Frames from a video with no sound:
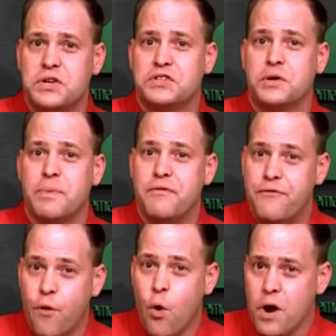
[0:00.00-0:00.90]
as their
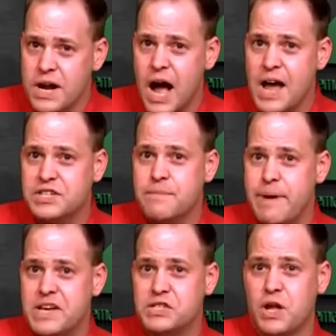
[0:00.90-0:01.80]
before Kaizen
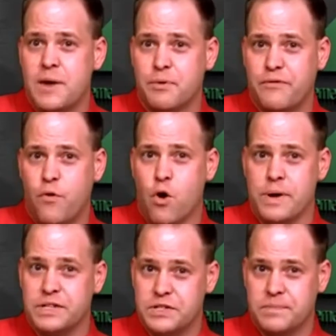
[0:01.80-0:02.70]
baseline
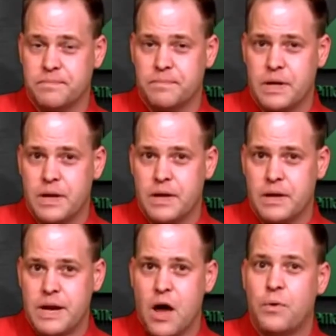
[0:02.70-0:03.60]
performance.
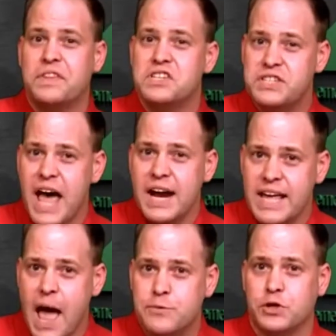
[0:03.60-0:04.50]
Now, with this data
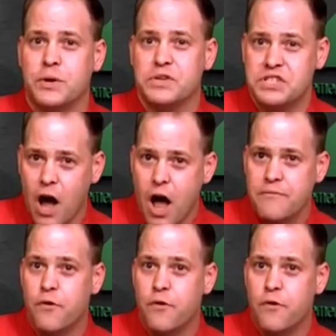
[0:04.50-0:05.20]
captured, it was time